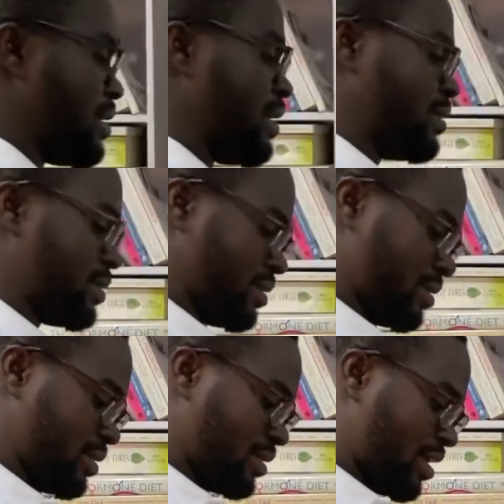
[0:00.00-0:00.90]
is
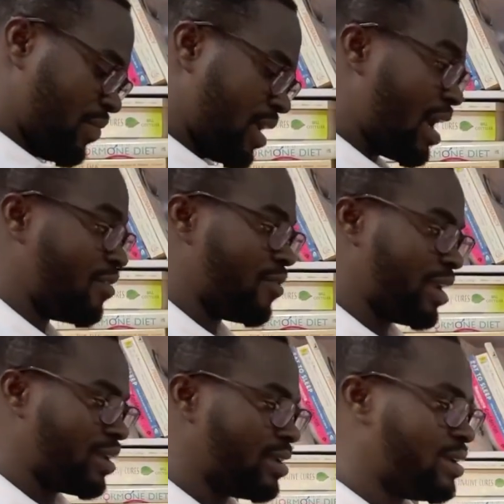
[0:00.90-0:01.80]

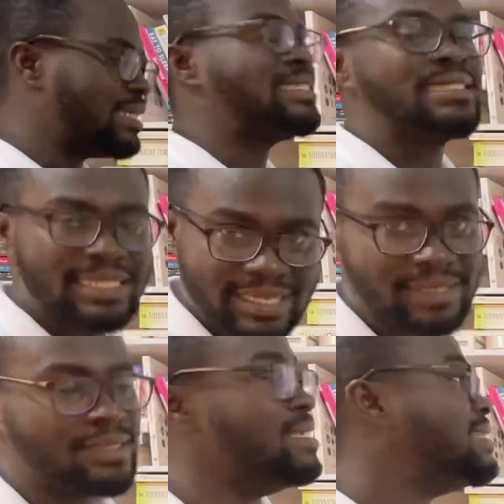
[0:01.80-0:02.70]
700
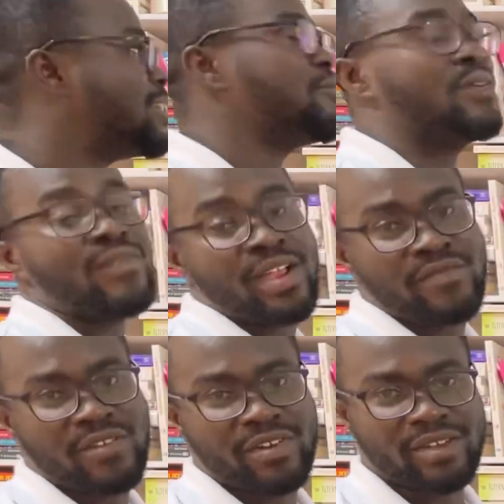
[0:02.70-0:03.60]
cedis instead of the
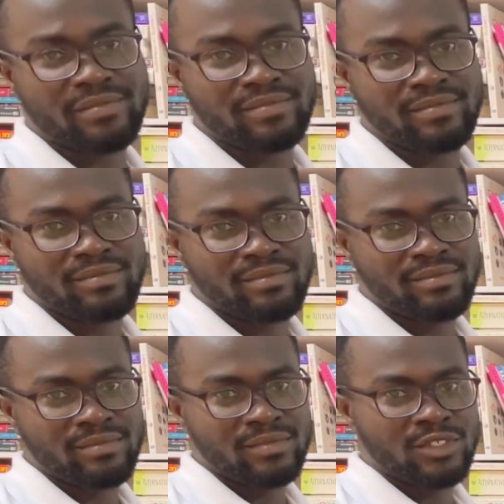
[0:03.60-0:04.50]
500.
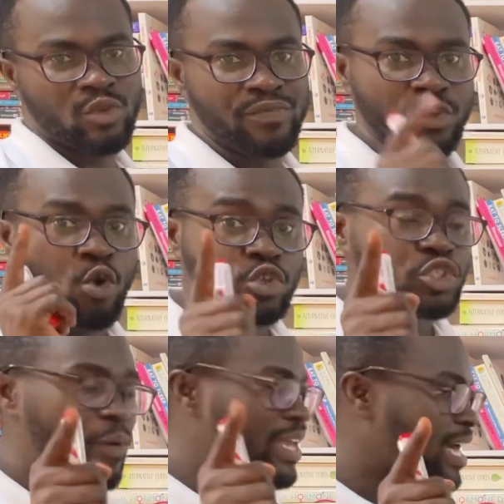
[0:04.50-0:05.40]
So if you go to
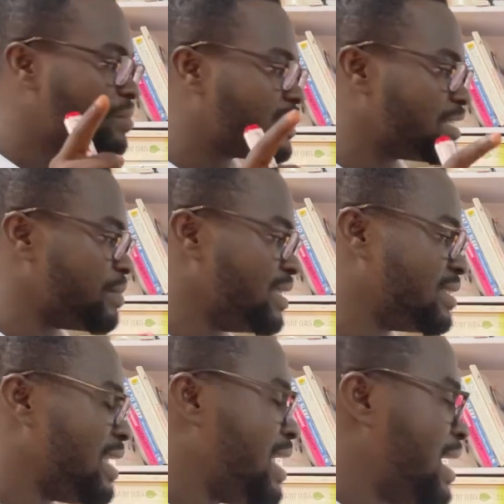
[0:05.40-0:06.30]
your income statement,
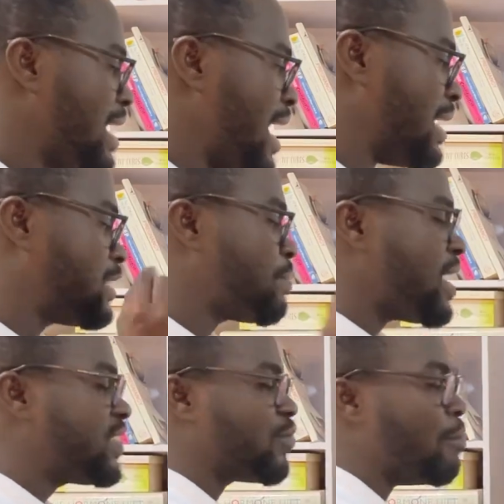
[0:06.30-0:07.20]

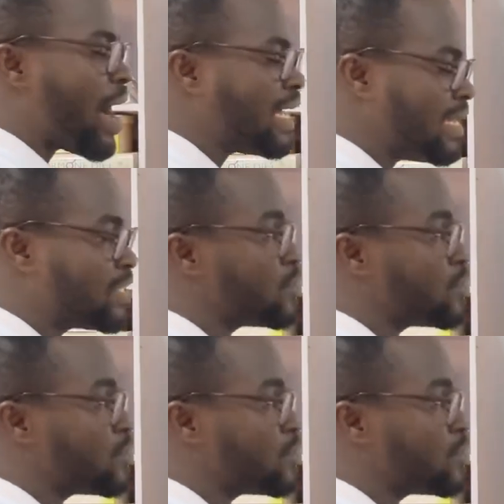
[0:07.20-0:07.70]
expense for bad debt